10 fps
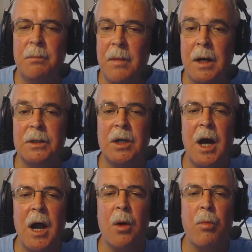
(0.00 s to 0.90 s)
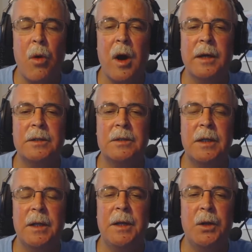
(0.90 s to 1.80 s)
much higher price
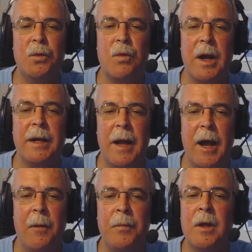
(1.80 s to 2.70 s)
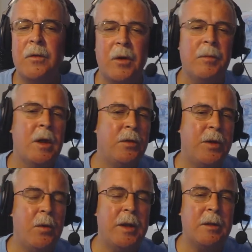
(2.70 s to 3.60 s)
than they do right now. So
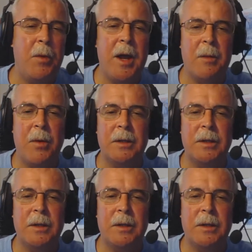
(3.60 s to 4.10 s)
don't hit the panic